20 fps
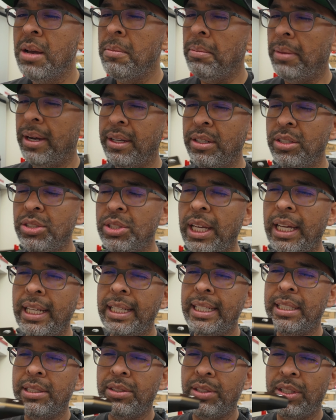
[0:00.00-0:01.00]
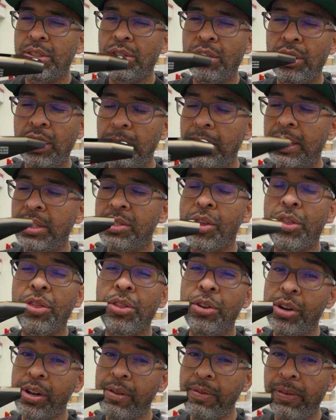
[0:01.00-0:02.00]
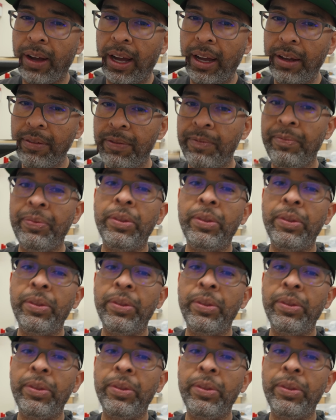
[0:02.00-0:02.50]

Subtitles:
My understanding is these are limited to 35.